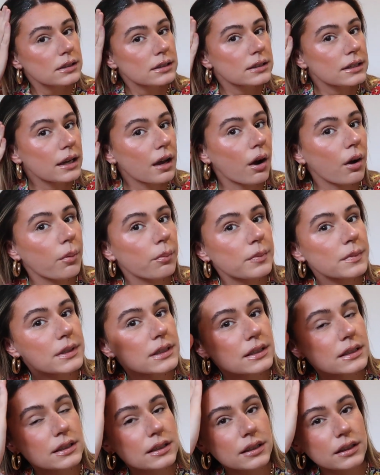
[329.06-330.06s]
See how I'm
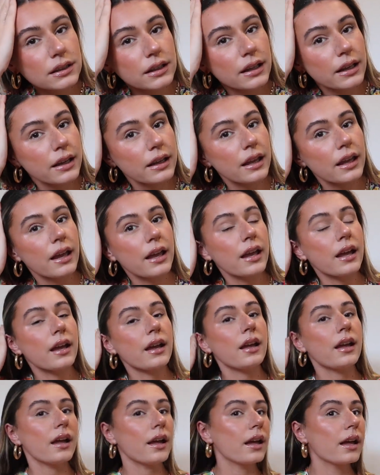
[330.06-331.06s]

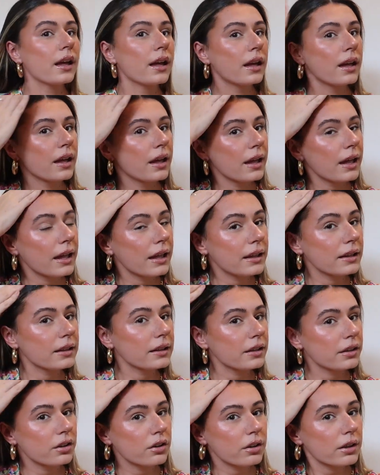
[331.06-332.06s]
slicking it
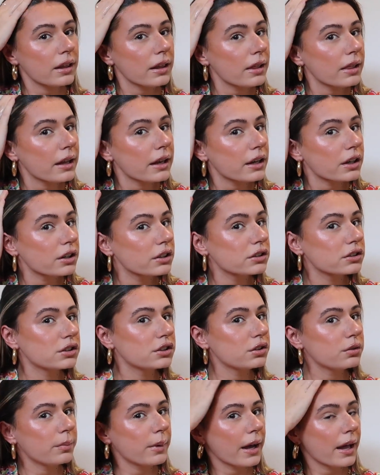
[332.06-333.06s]
literally like
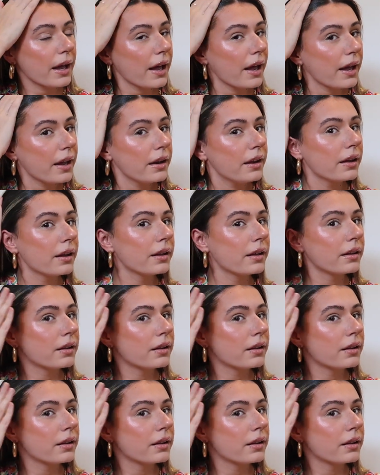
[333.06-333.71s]
to my head?